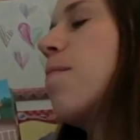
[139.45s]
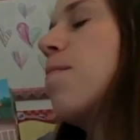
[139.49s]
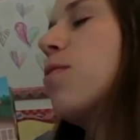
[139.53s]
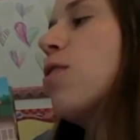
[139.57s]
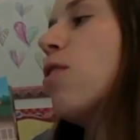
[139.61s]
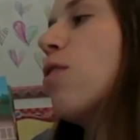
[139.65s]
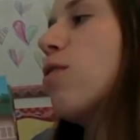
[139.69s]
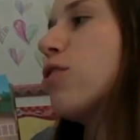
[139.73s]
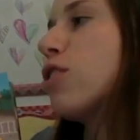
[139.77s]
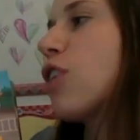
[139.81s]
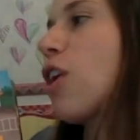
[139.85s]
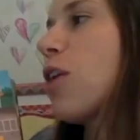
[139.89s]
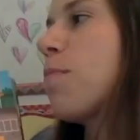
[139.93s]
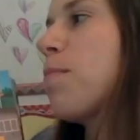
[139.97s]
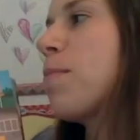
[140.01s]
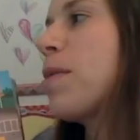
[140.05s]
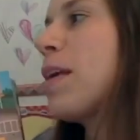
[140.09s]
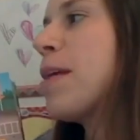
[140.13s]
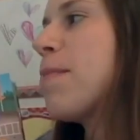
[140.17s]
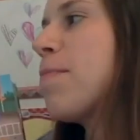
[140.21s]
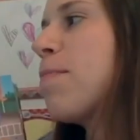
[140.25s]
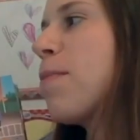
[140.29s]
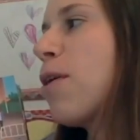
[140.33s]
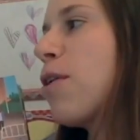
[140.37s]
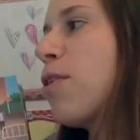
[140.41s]
those are
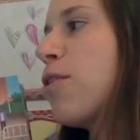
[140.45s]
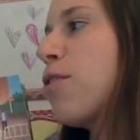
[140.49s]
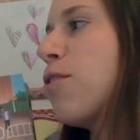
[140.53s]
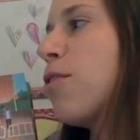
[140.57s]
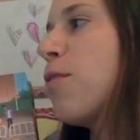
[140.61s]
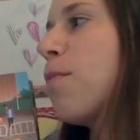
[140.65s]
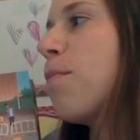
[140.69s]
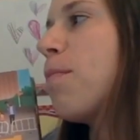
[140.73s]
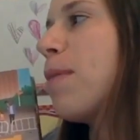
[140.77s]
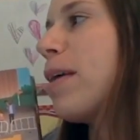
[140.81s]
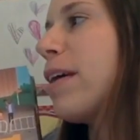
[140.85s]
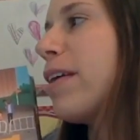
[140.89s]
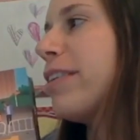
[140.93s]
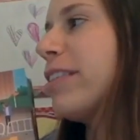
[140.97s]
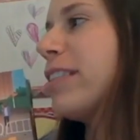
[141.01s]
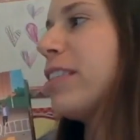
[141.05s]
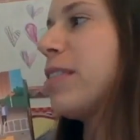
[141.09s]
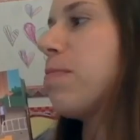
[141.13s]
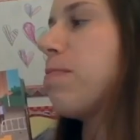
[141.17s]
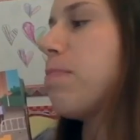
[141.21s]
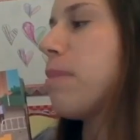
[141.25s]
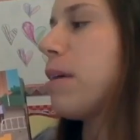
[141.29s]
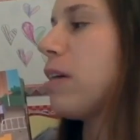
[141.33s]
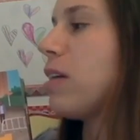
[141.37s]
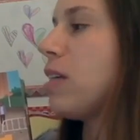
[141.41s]
people who build
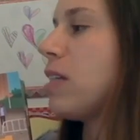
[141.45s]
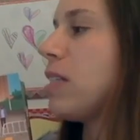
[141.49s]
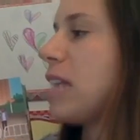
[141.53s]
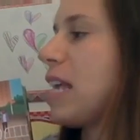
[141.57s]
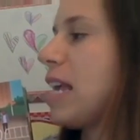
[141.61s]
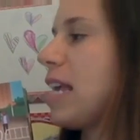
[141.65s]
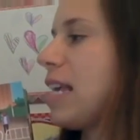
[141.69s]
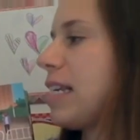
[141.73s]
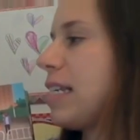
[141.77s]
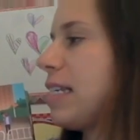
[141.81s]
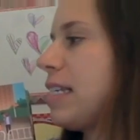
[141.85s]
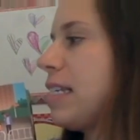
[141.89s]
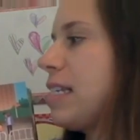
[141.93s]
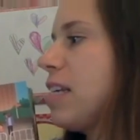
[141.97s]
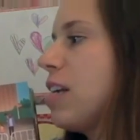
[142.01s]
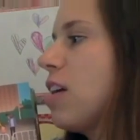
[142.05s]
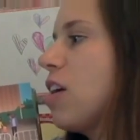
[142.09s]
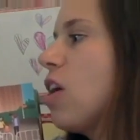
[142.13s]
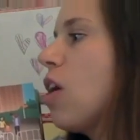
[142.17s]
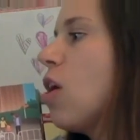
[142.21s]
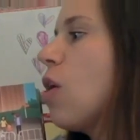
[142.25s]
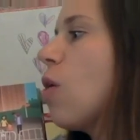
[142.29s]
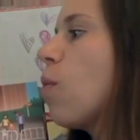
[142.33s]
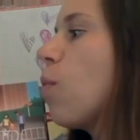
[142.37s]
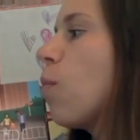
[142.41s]
buildings,
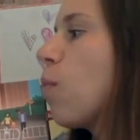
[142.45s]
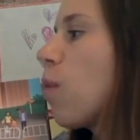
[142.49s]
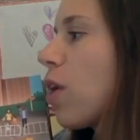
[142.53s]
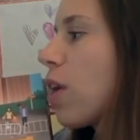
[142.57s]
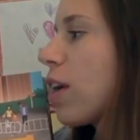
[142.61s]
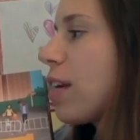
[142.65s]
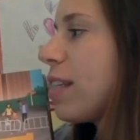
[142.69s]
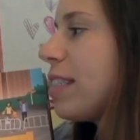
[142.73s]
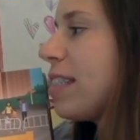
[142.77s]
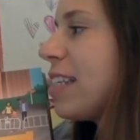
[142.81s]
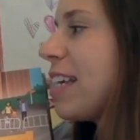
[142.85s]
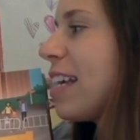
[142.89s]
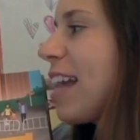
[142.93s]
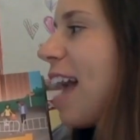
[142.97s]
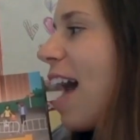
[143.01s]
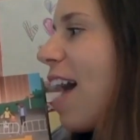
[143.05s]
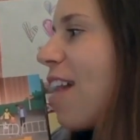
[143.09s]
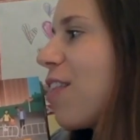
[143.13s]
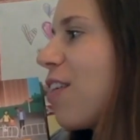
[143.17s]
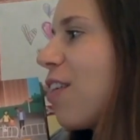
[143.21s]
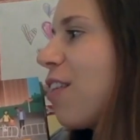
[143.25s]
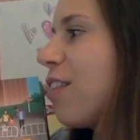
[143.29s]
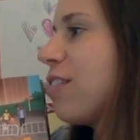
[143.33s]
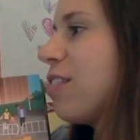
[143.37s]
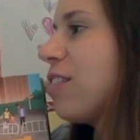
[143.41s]
work
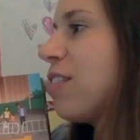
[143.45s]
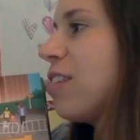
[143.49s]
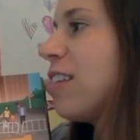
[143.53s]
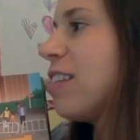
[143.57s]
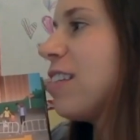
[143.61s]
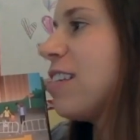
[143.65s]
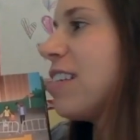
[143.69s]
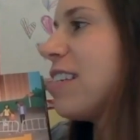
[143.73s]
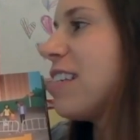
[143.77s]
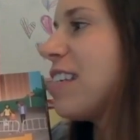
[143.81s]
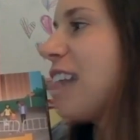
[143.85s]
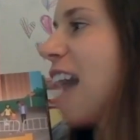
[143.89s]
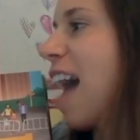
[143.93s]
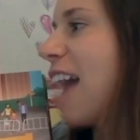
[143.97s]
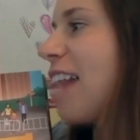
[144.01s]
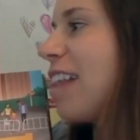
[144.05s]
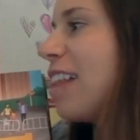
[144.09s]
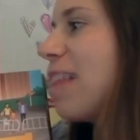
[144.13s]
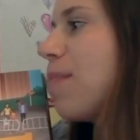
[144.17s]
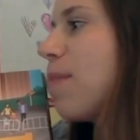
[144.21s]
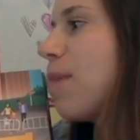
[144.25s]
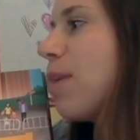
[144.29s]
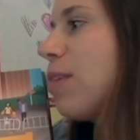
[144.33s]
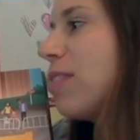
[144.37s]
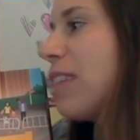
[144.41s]
together to design
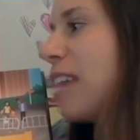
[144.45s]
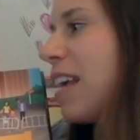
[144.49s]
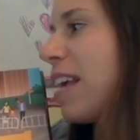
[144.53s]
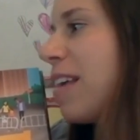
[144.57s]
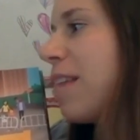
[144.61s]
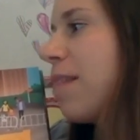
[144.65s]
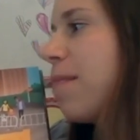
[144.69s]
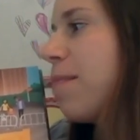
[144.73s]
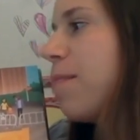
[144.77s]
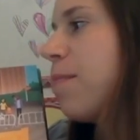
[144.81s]
the building.